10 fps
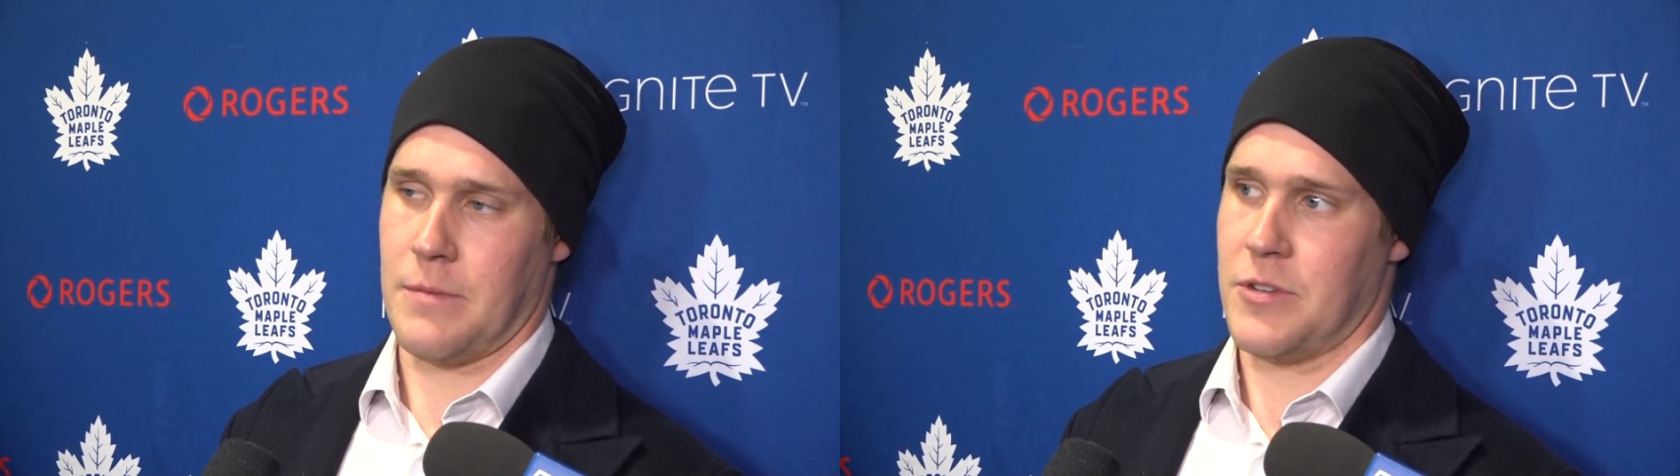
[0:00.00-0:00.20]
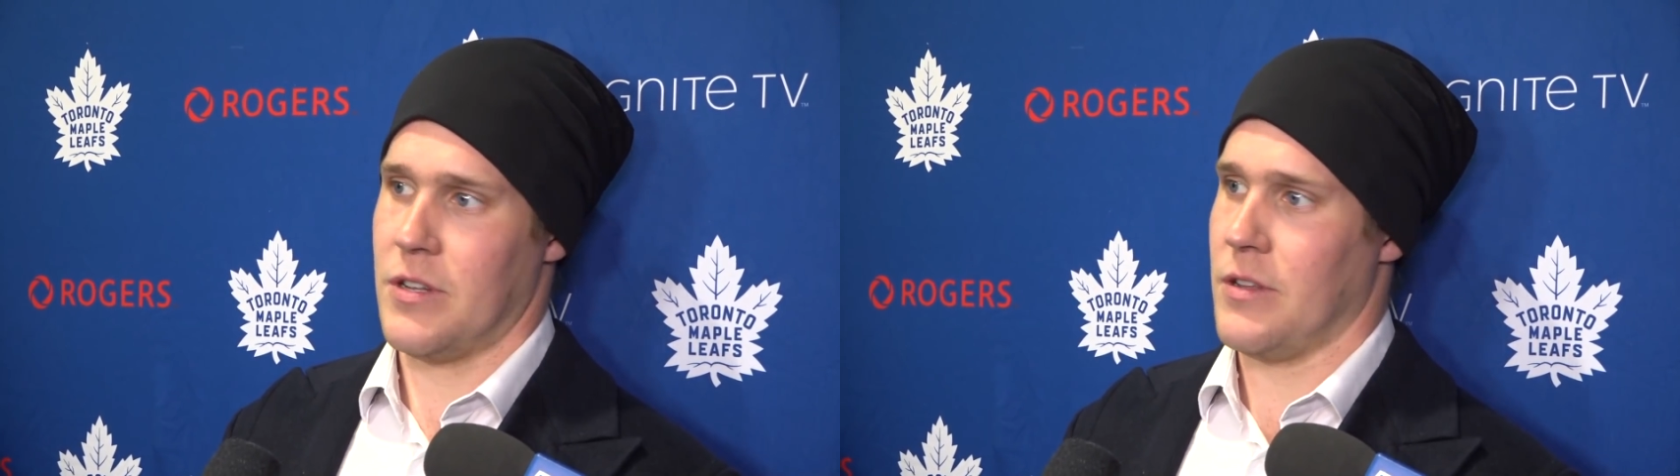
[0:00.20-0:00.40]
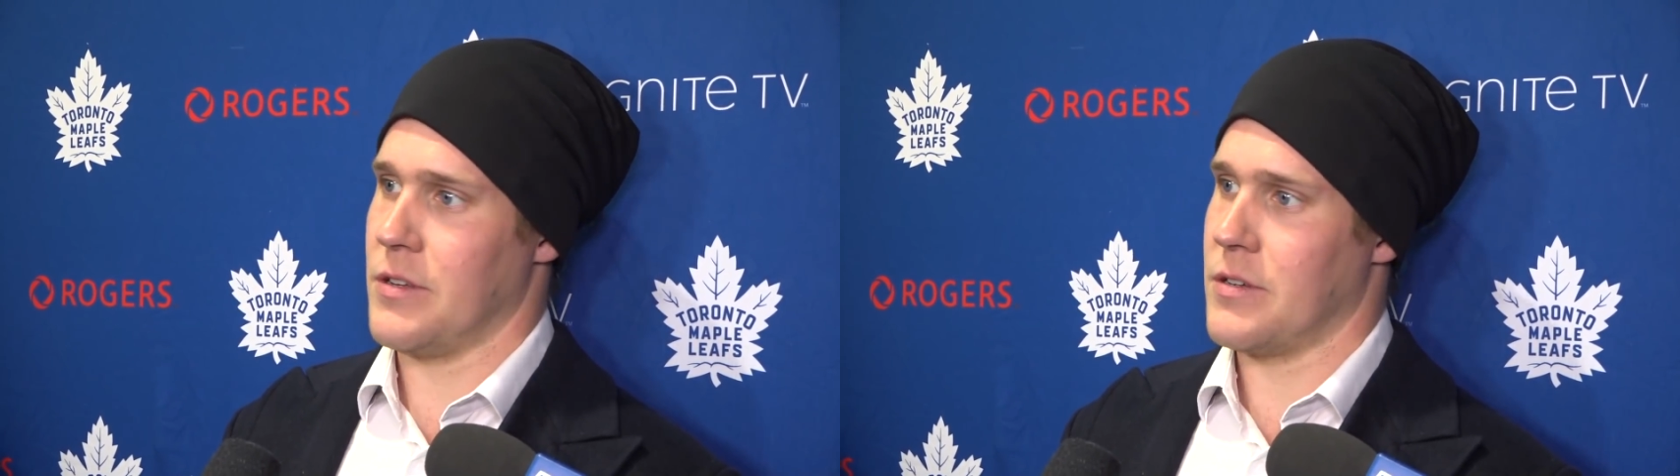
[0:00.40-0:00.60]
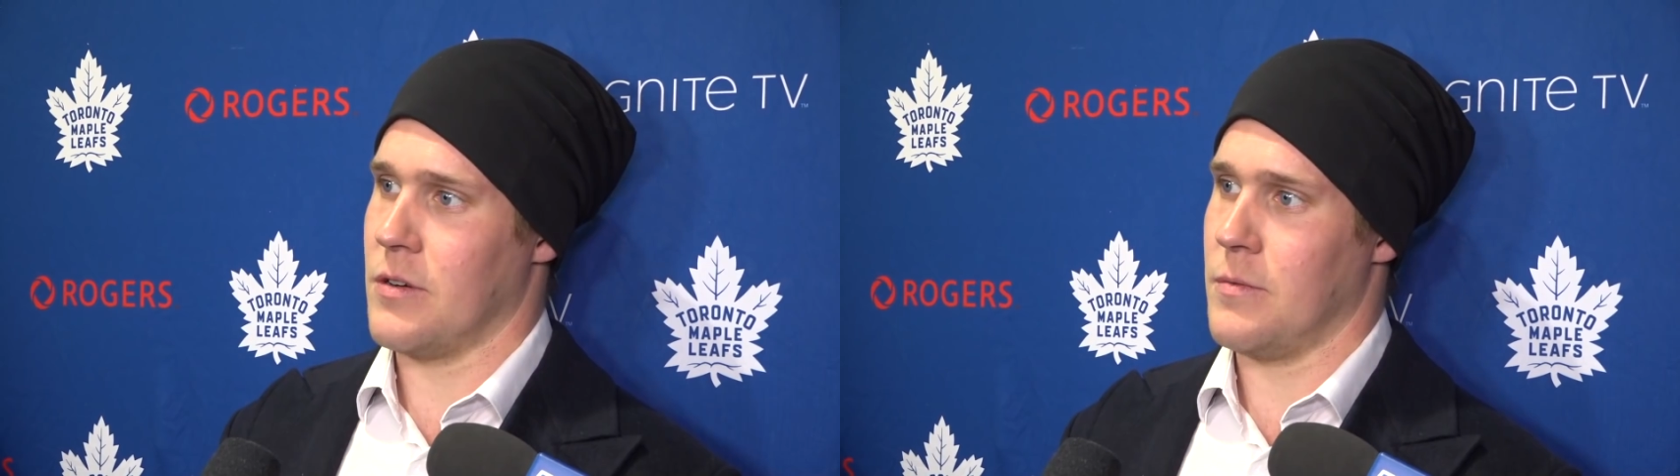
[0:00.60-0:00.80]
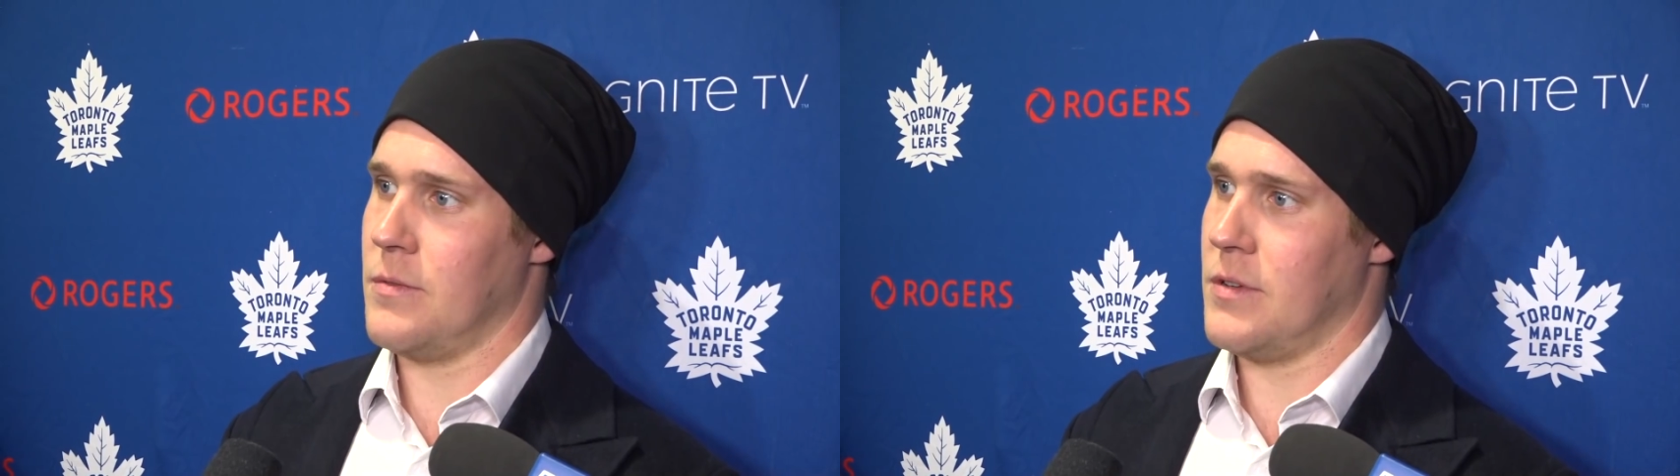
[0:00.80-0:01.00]
I'm sure they'll just
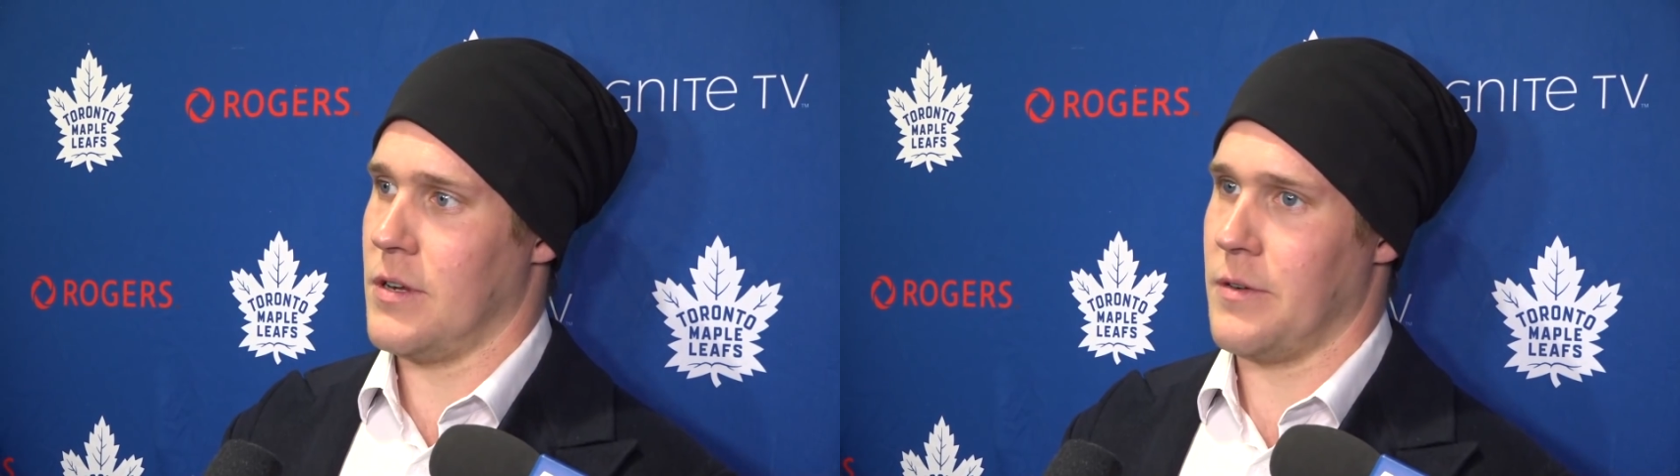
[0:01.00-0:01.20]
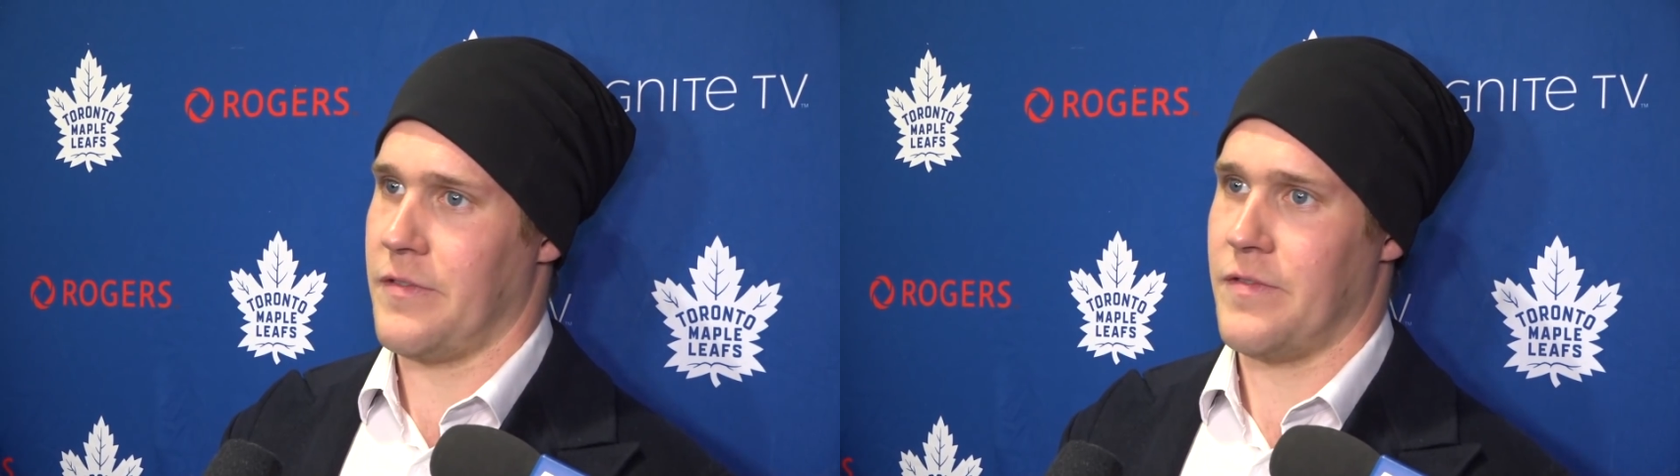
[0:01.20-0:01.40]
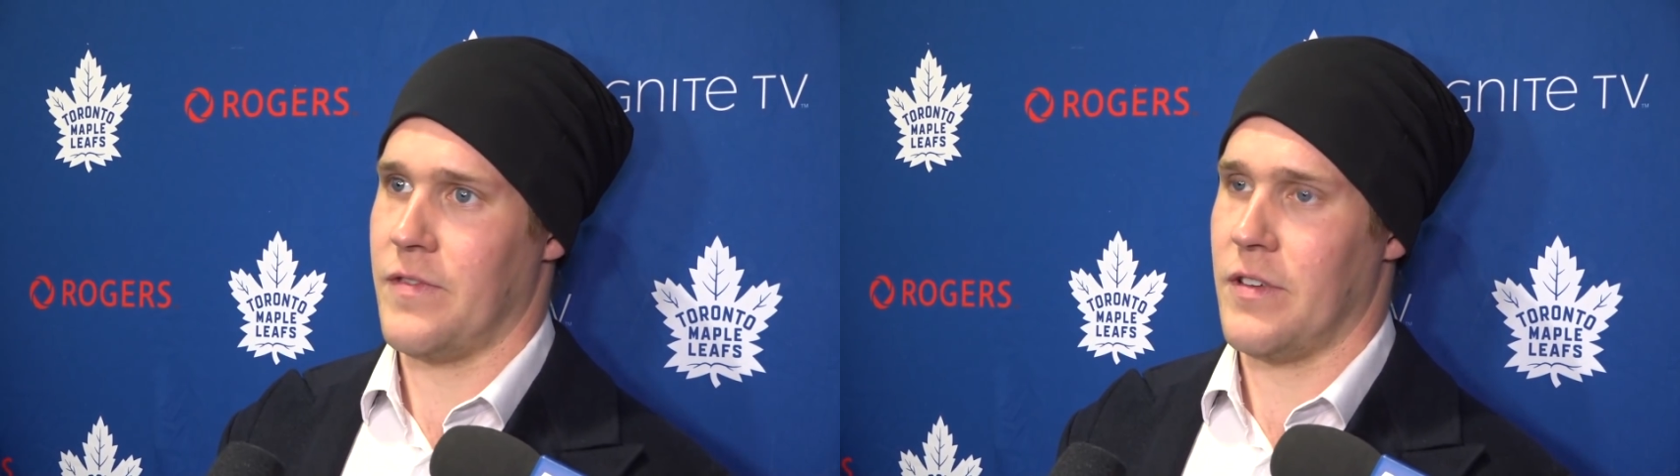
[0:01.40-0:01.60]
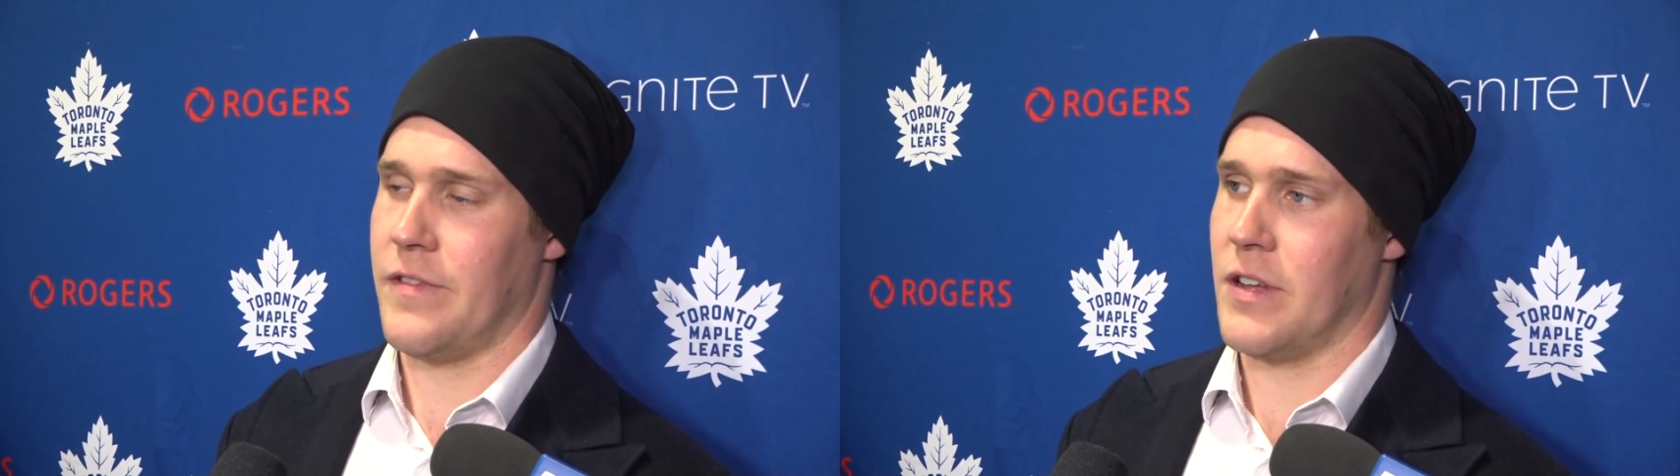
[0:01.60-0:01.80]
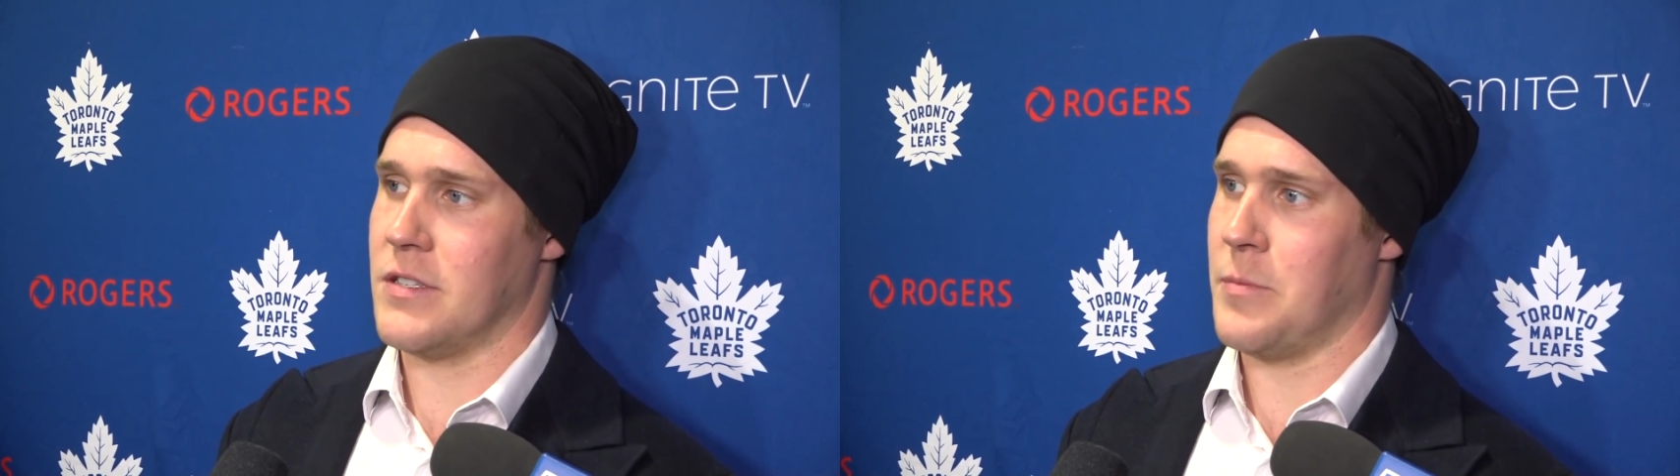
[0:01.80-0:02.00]
go, you know,
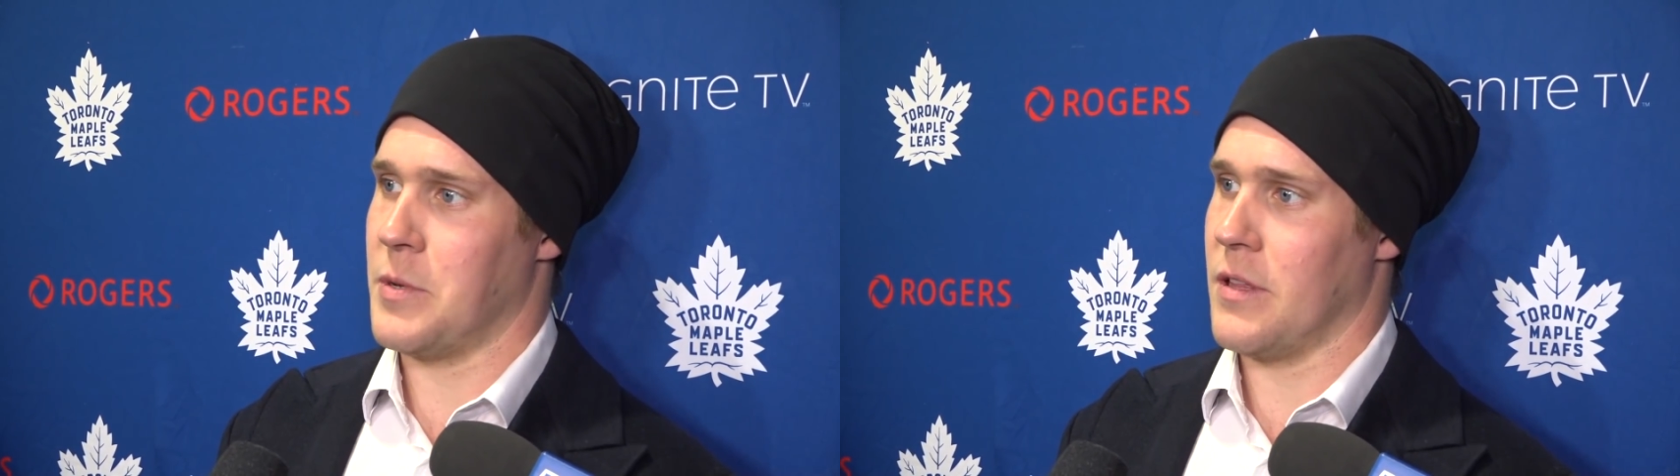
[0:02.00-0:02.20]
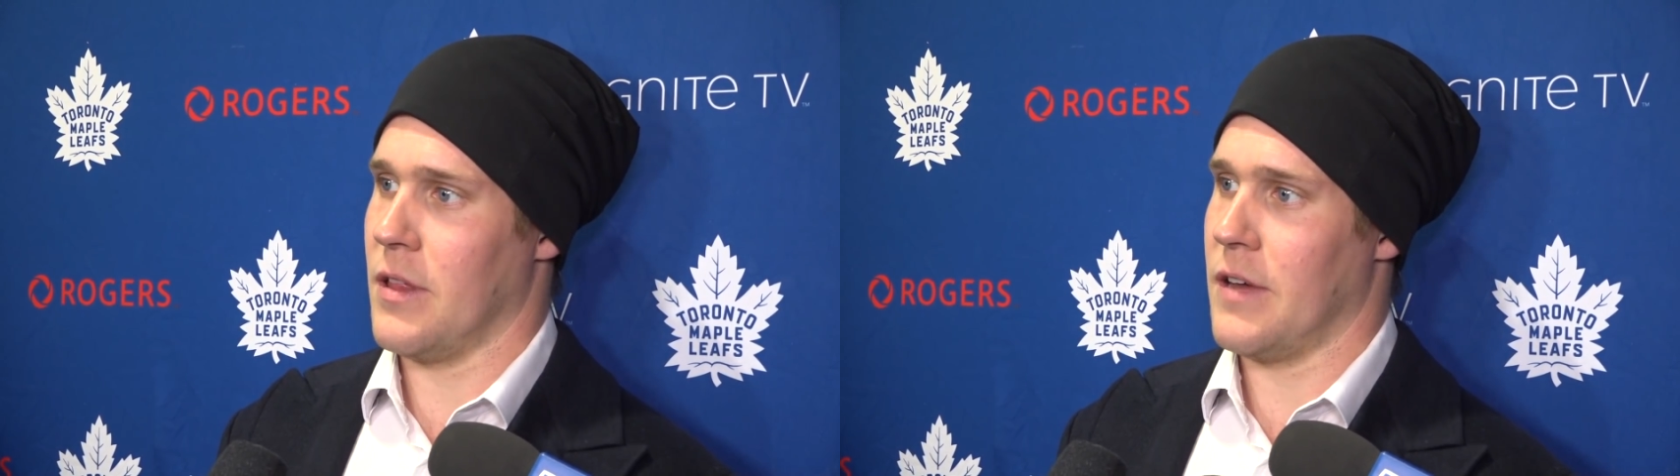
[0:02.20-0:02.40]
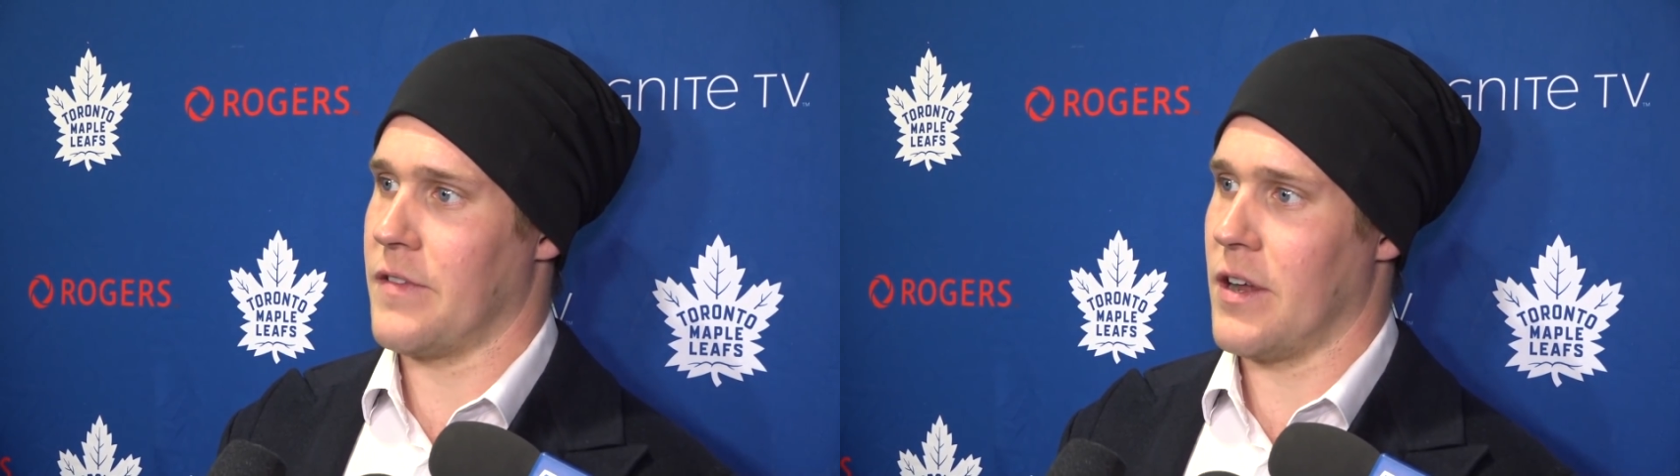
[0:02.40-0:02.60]
if he ends up on the left,